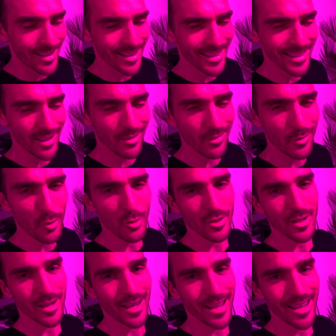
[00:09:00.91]
It's
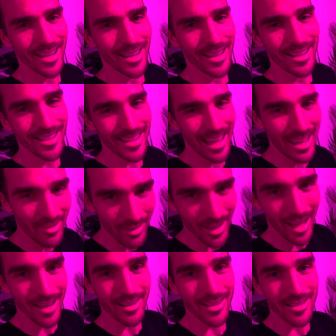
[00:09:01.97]
unfortunately Dave and
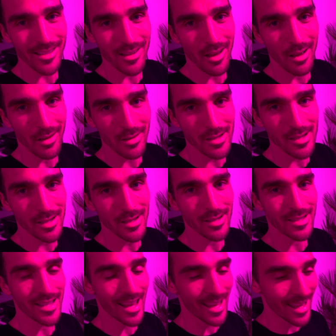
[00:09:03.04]
Andy's last
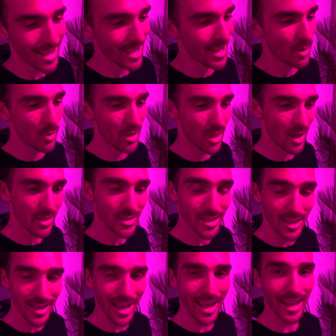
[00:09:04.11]
day here with us
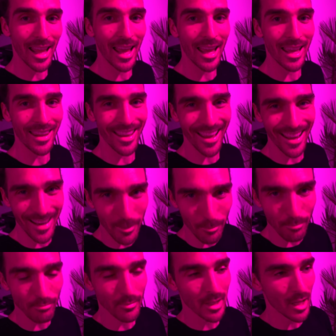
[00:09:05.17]
in LA. They're
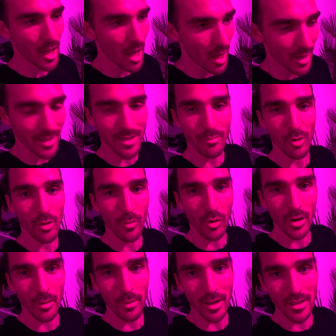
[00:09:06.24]
heading early tomorrow
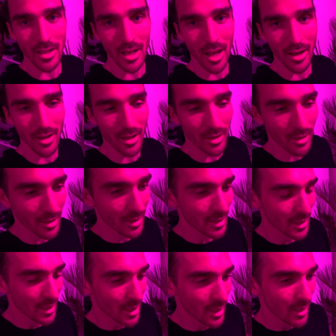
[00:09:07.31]
morning back to London.
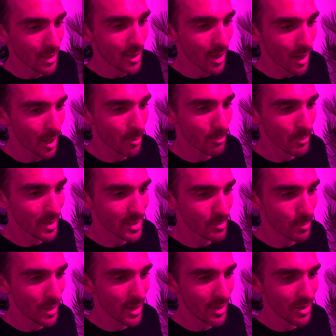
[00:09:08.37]
Um, it's
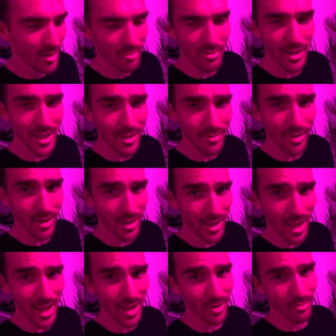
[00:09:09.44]
been a really fun
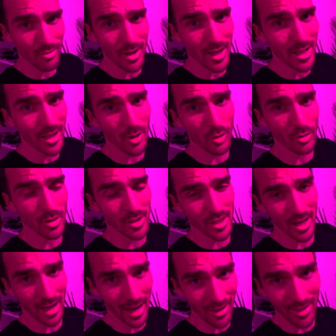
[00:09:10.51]
day. Really cool to
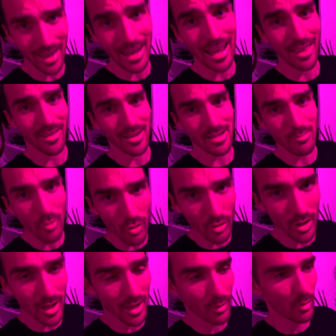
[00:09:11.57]
check out that land this
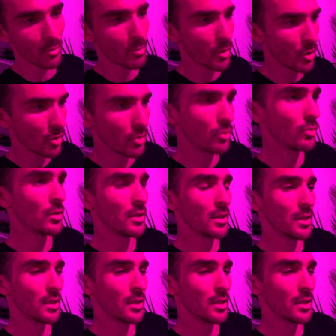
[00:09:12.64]
morning with Paul.